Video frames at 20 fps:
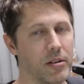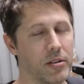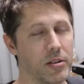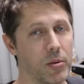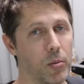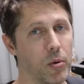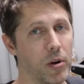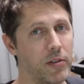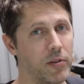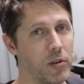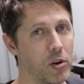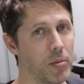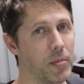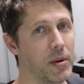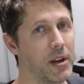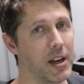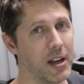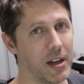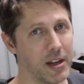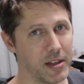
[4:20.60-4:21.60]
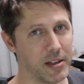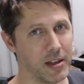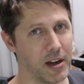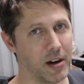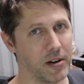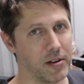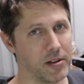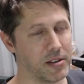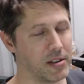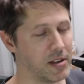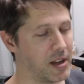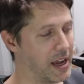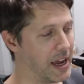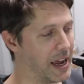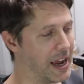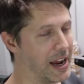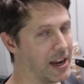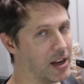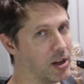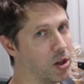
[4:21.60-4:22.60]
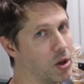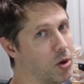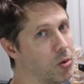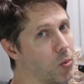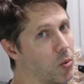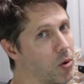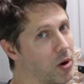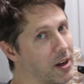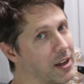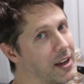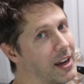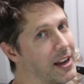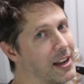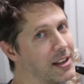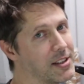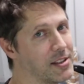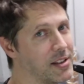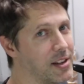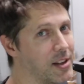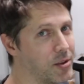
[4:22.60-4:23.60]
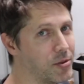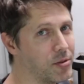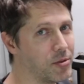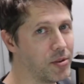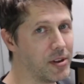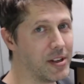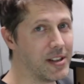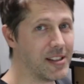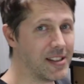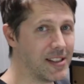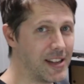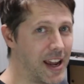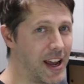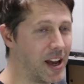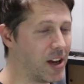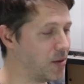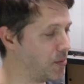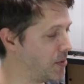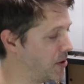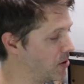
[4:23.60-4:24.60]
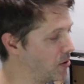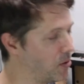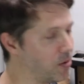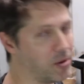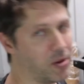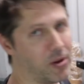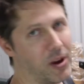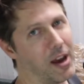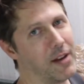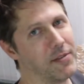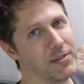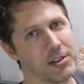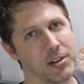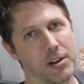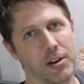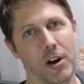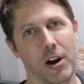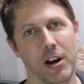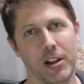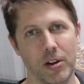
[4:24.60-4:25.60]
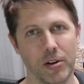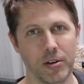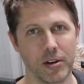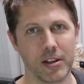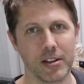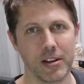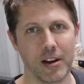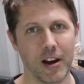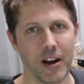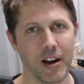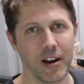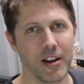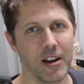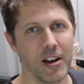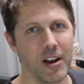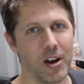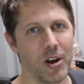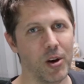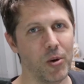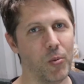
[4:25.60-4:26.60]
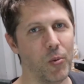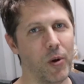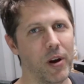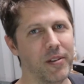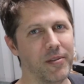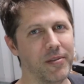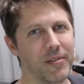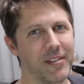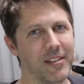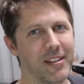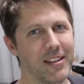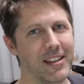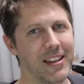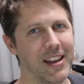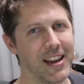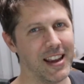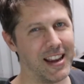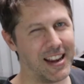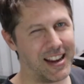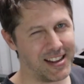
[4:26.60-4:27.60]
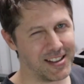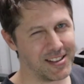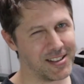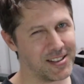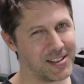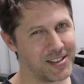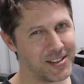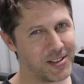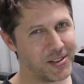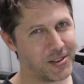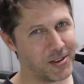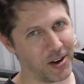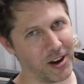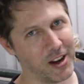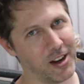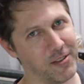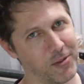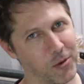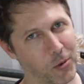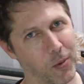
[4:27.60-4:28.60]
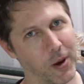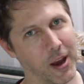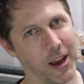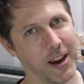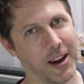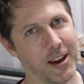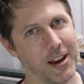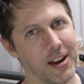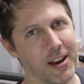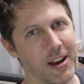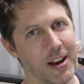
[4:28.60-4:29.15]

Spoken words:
So what if you're a beginner guitarist and you want to get a steel string sound but all you have is a nylon guitar? Well, there is kind of a way,